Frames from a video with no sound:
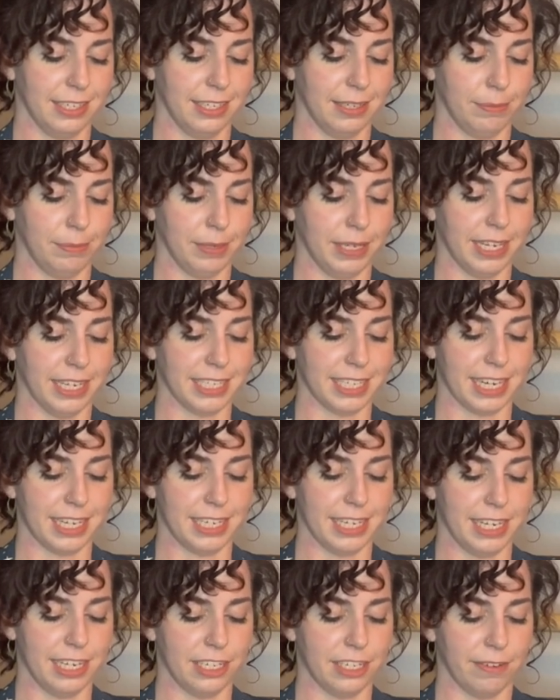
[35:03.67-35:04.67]
Because I
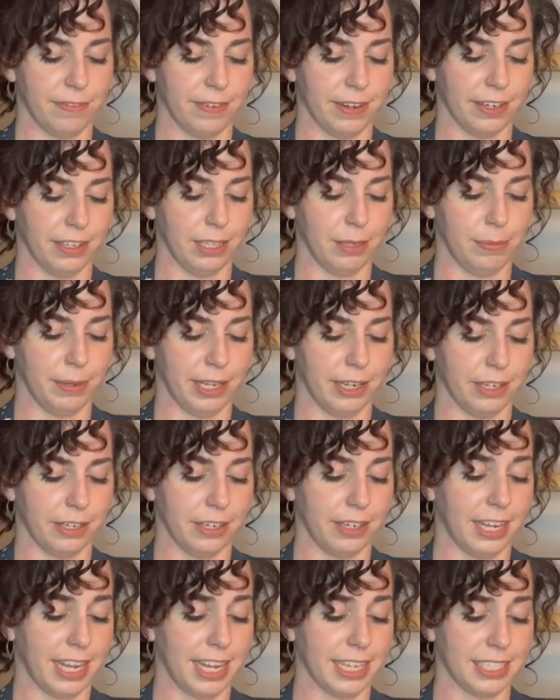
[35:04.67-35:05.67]
teach a fairly beginner
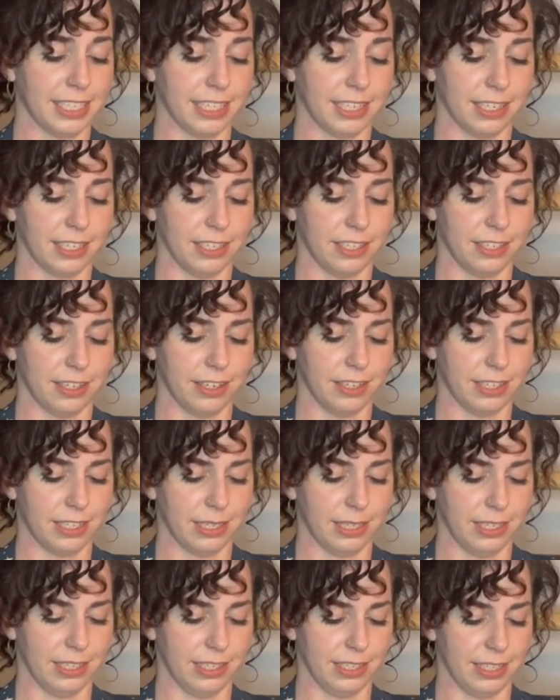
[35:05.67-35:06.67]
class, it can start
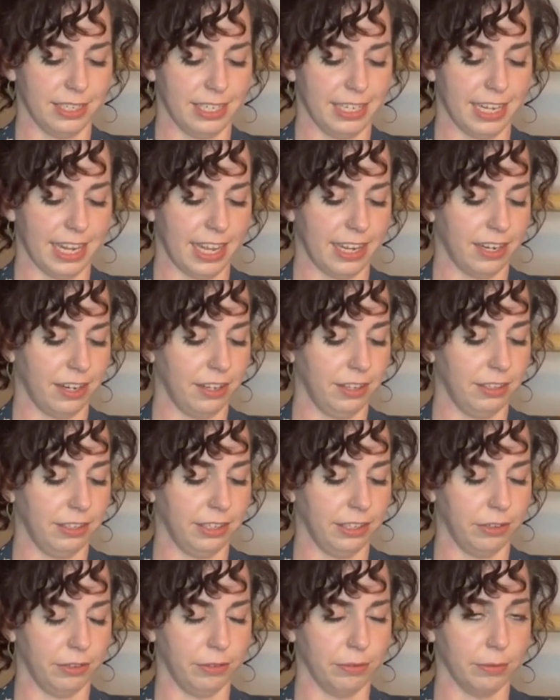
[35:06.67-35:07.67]
to get a
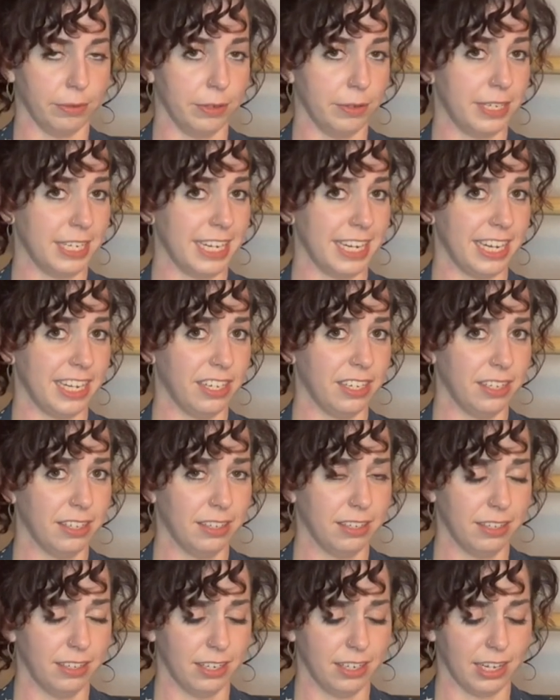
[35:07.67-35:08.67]
little routine
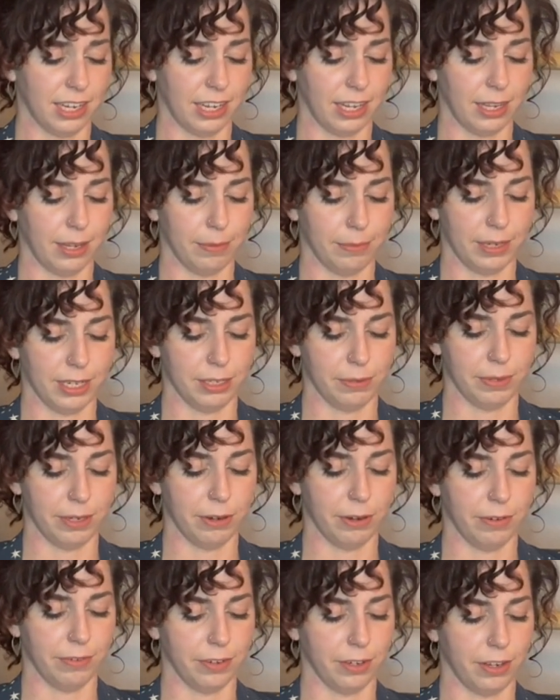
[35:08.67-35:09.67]
because we go
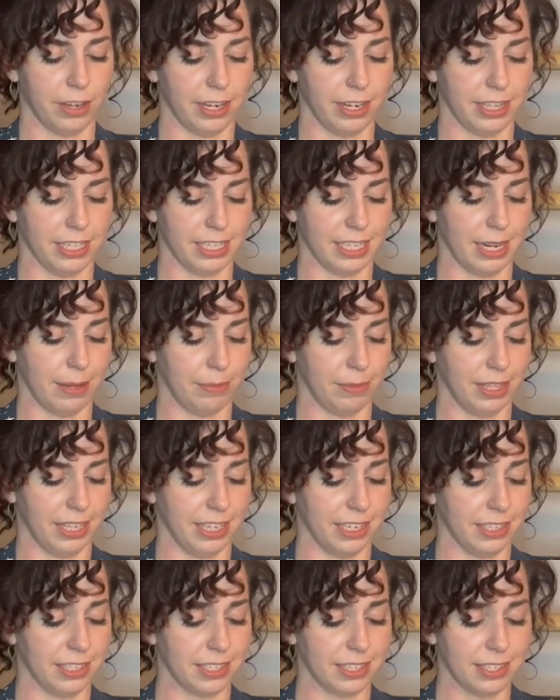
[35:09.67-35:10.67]
over a lot of the same
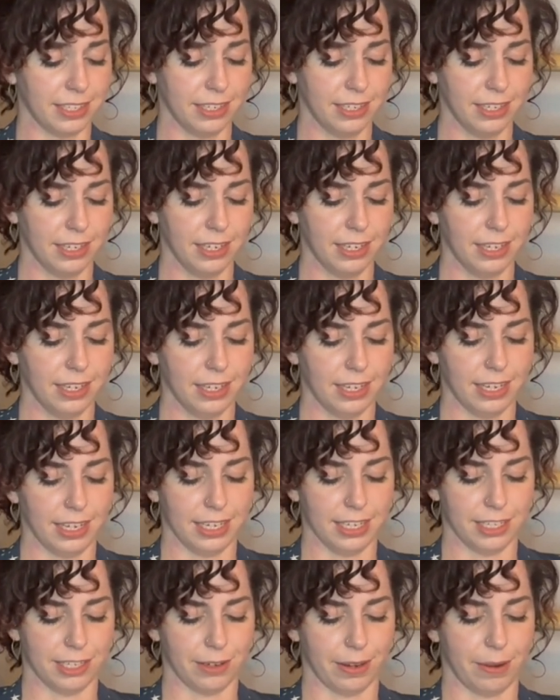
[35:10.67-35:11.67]
things.
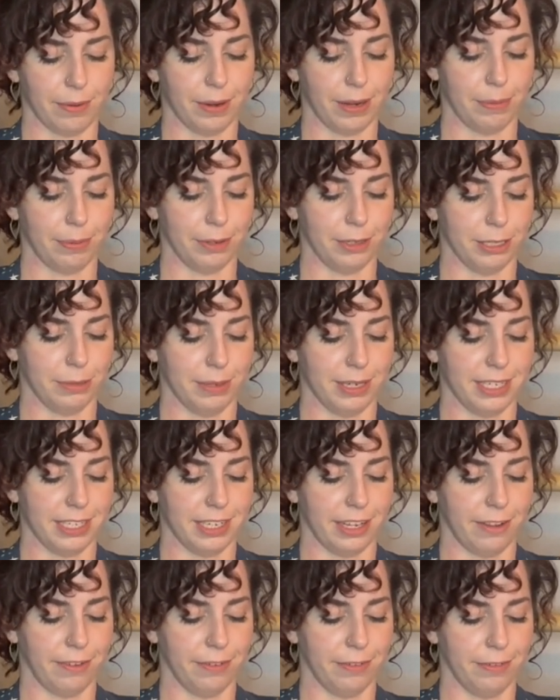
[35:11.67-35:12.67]
And so I want to push
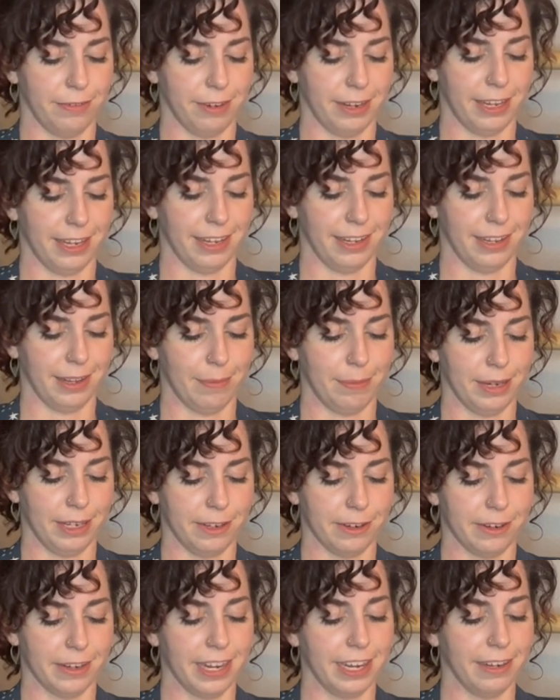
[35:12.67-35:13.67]
myself a bit
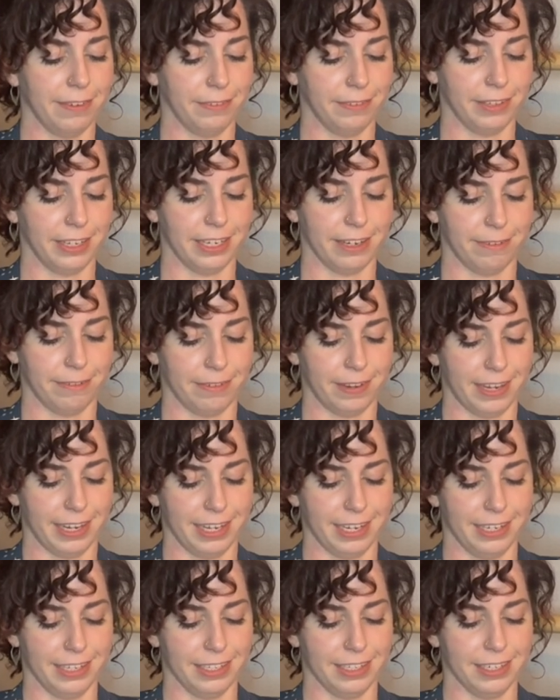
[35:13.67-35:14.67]
creatively to
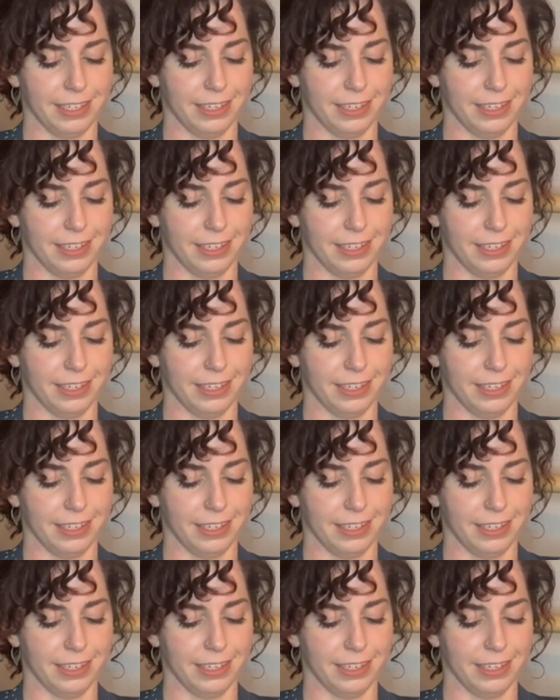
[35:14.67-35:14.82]
find